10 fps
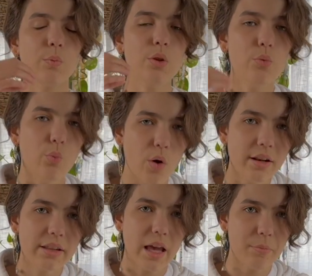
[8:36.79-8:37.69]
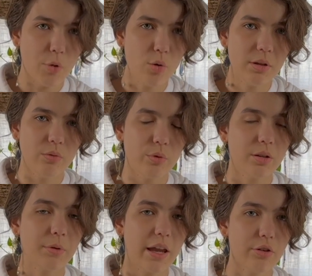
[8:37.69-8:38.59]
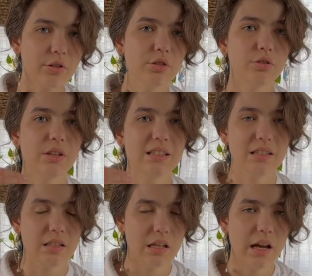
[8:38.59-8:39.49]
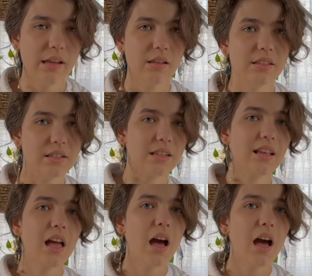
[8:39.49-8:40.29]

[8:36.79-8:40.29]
We want that moment where the character is in denial and says,